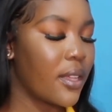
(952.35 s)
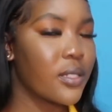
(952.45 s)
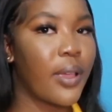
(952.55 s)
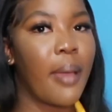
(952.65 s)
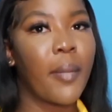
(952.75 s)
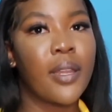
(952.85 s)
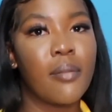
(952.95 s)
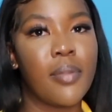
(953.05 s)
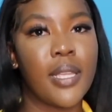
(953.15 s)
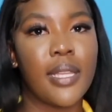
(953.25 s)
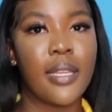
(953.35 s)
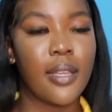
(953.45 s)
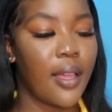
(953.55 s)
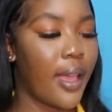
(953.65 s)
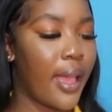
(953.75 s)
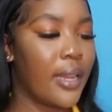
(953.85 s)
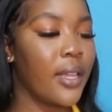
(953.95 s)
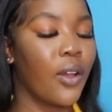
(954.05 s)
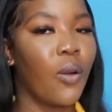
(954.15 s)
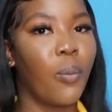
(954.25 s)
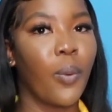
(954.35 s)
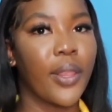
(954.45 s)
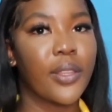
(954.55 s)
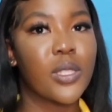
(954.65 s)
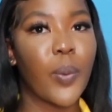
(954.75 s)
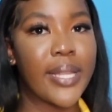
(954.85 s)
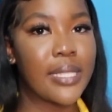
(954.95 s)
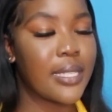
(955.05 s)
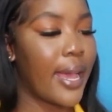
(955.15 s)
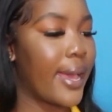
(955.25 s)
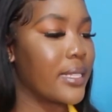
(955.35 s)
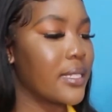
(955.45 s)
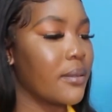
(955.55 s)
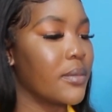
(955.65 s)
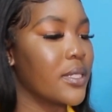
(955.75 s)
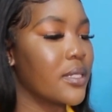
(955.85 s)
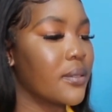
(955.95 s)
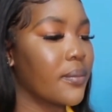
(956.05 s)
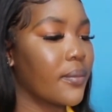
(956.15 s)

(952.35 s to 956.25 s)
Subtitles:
So I'm going to be ending up with 20 items.